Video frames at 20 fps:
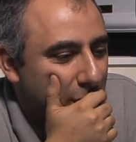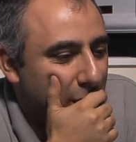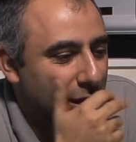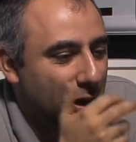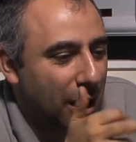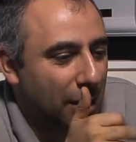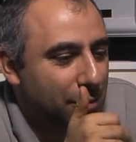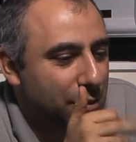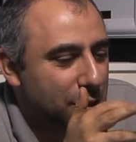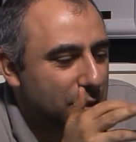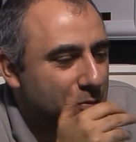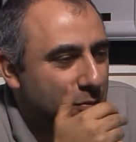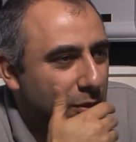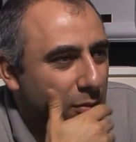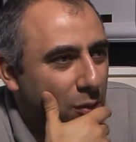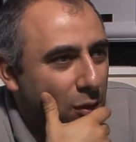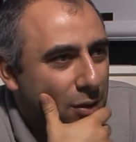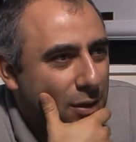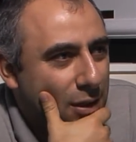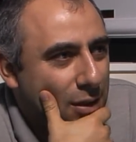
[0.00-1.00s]
and I'm just
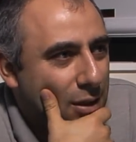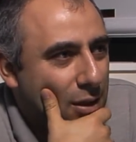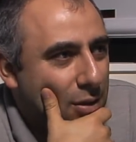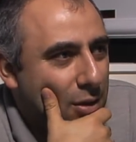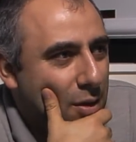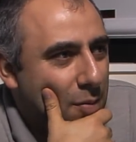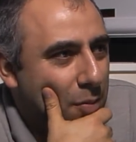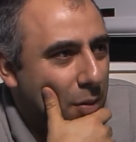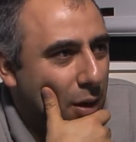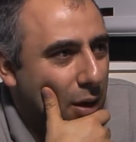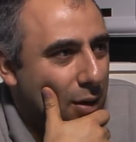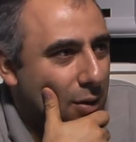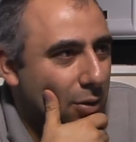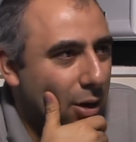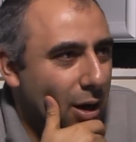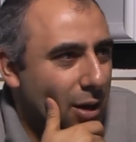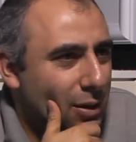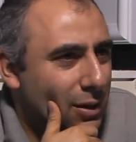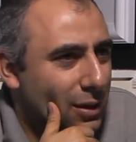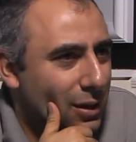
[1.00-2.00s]
promoting the d pawn,
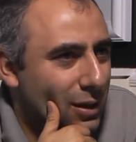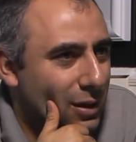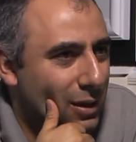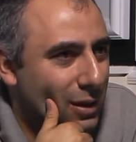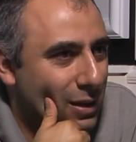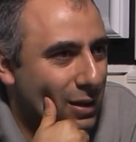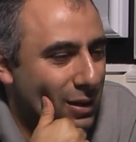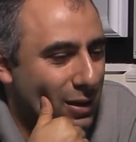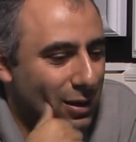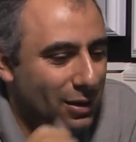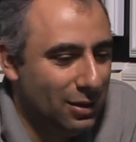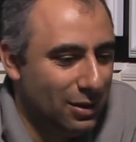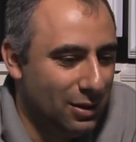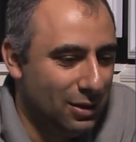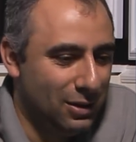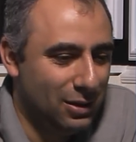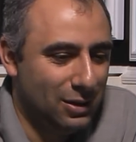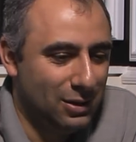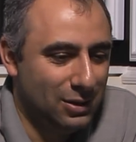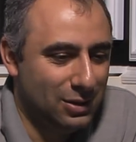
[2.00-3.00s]
right?
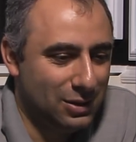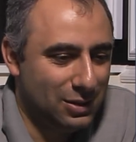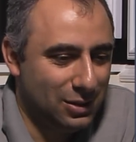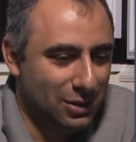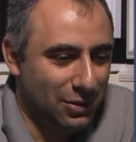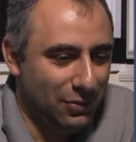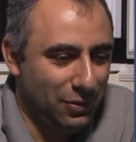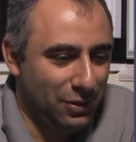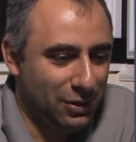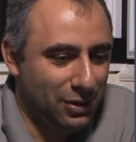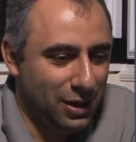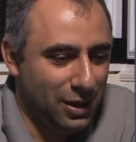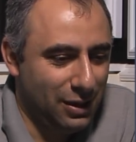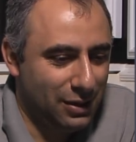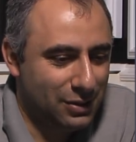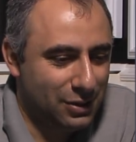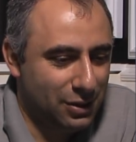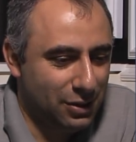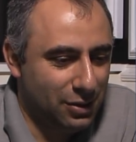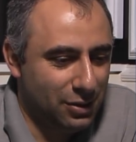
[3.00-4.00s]
So if he
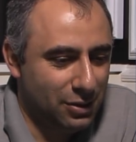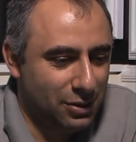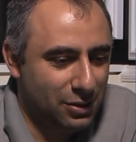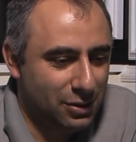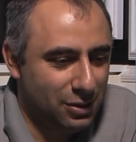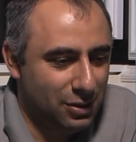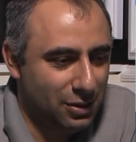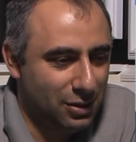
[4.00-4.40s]
takes here,